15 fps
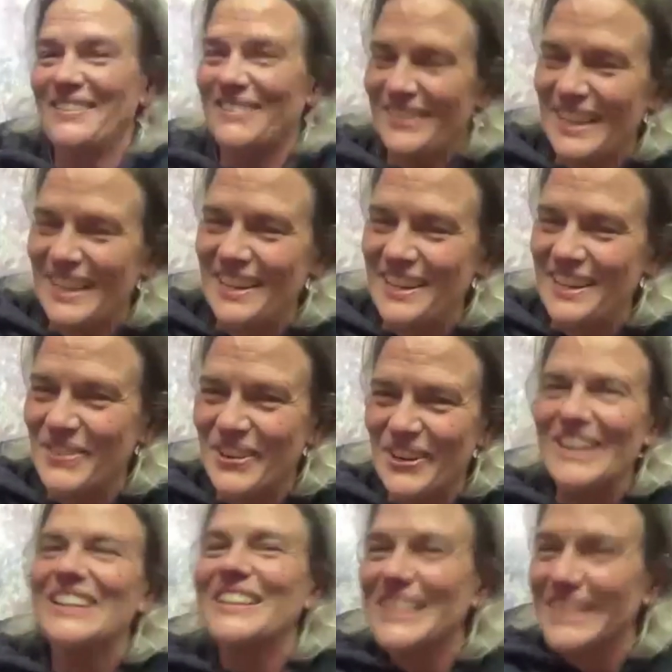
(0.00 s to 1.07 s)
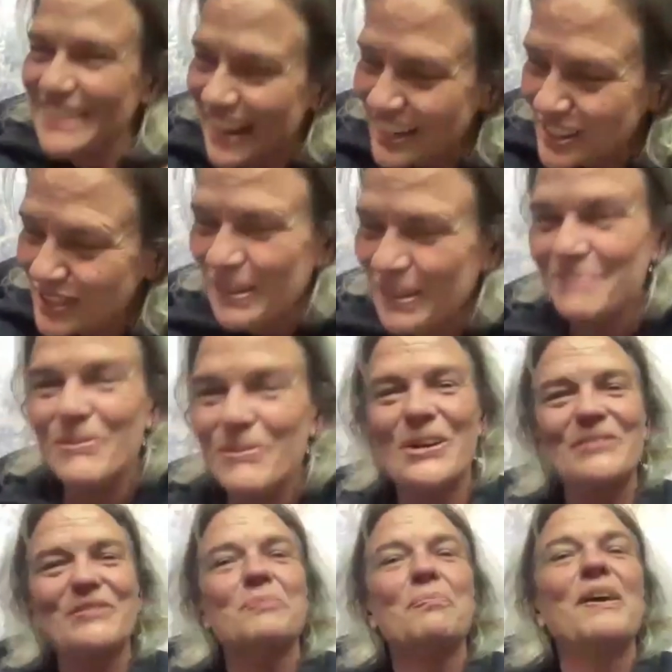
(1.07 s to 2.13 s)
Well, not anymore. It has been
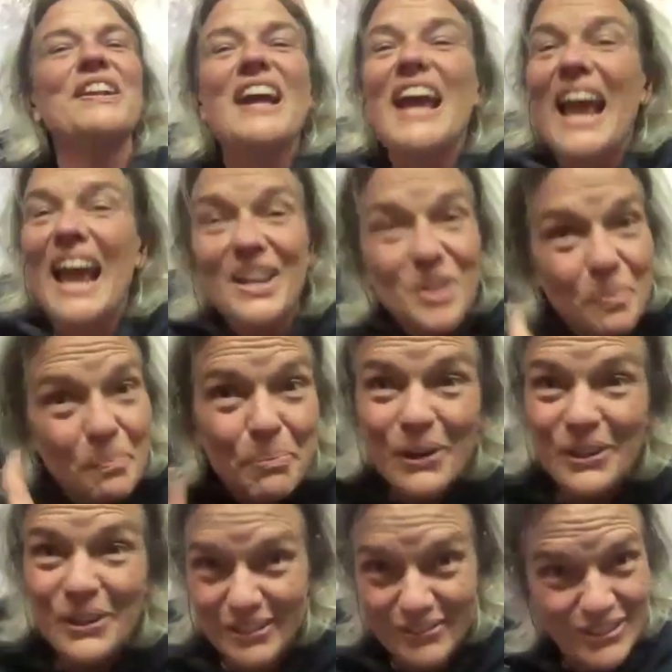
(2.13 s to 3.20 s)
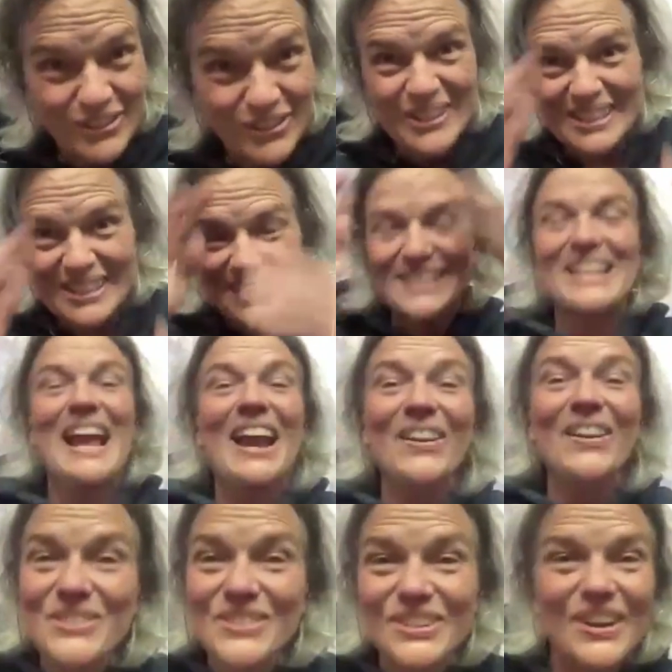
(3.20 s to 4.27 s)
morphed, and your book, of course, and how
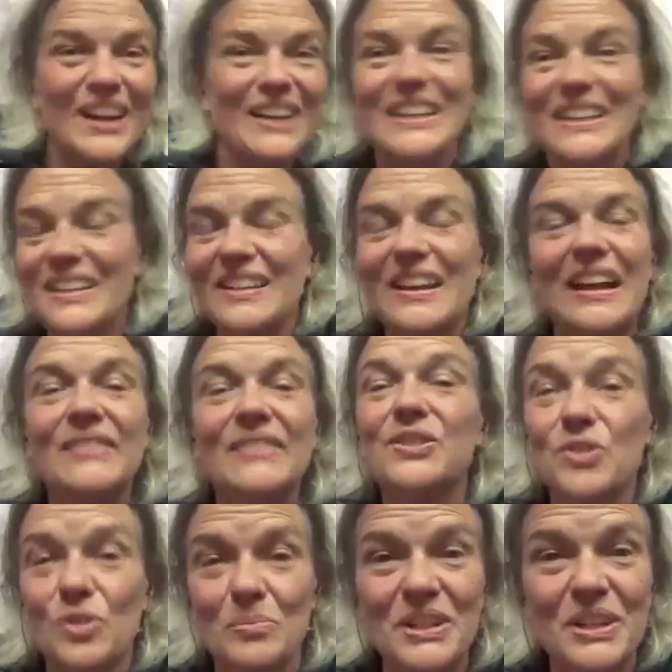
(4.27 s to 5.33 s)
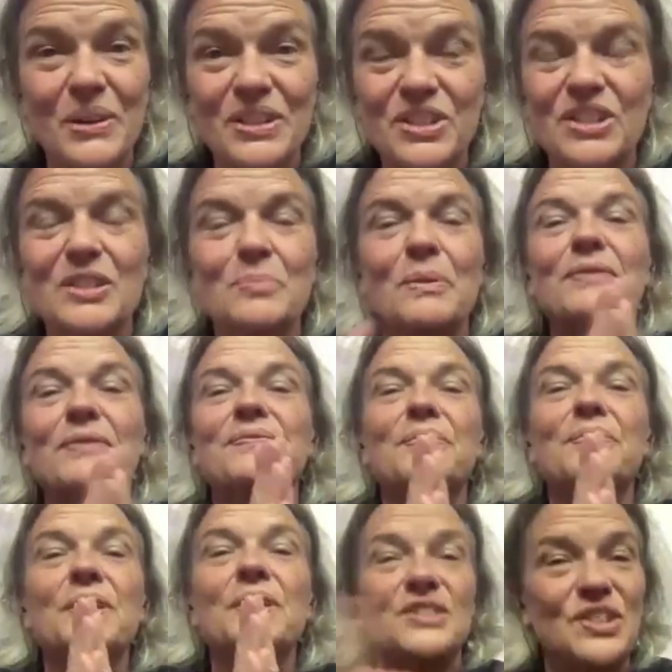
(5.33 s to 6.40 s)
you do. I have so many questions, but
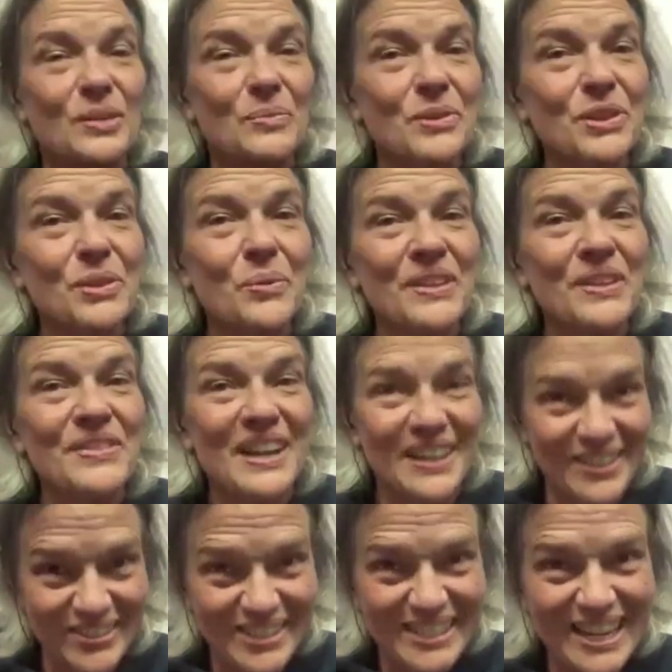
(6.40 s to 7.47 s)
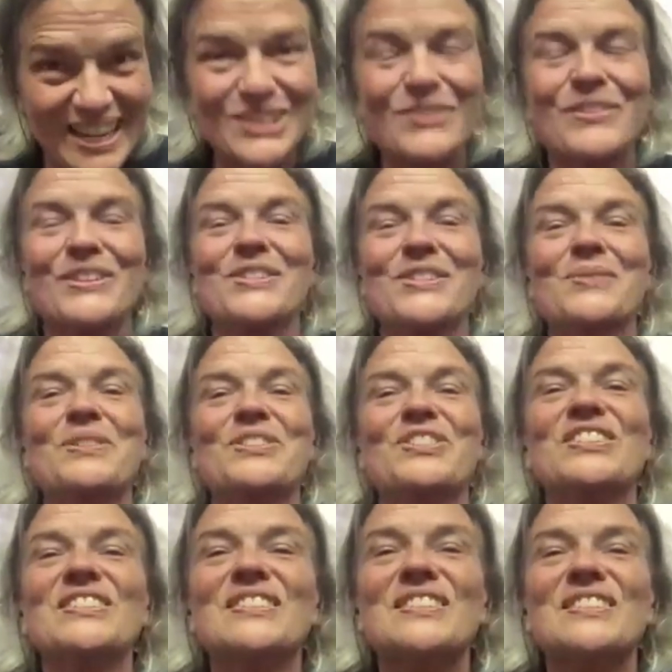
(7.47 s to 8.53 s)
we're going to start with the one that I always ask first, which
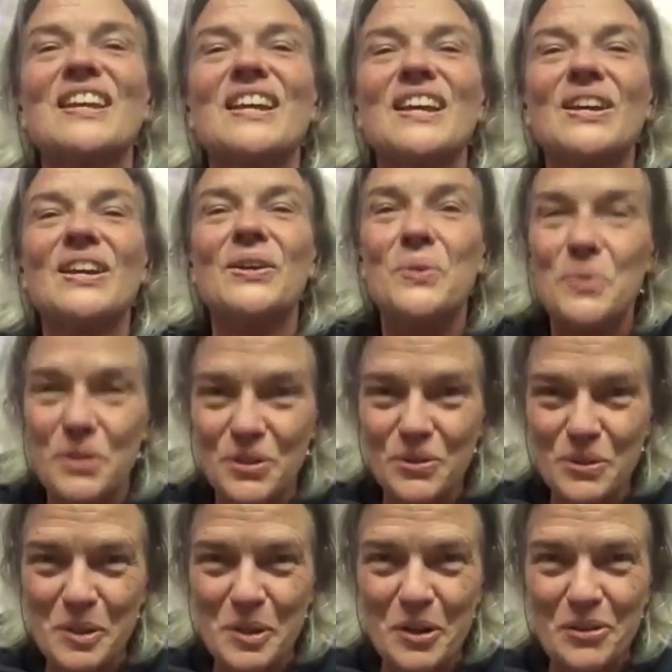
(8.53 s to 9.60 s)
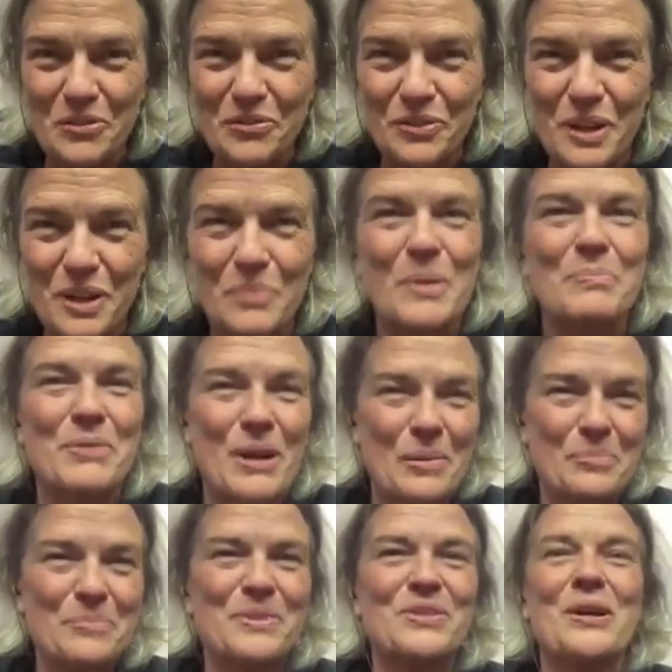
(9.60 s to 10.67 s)
is, who do you serve and what
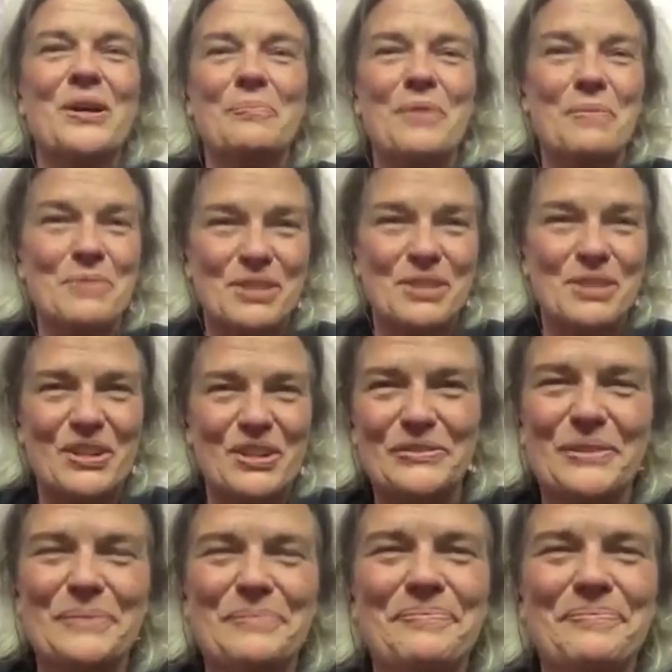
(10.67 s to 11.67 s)
problem do you help them solve?